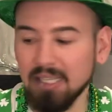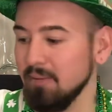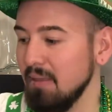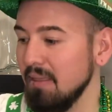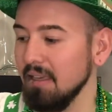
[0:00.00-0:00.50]

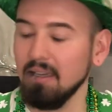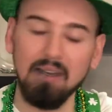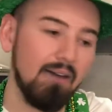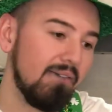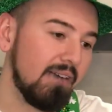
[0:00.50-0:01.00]
makes me think
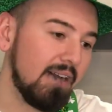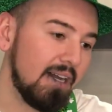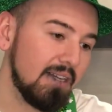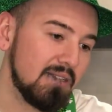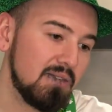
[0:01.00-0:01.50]
of
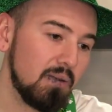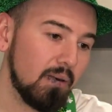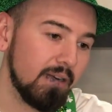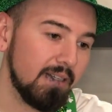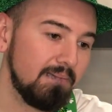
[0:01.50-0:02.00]
a
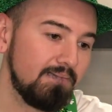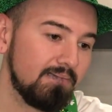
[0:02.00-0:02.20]
story.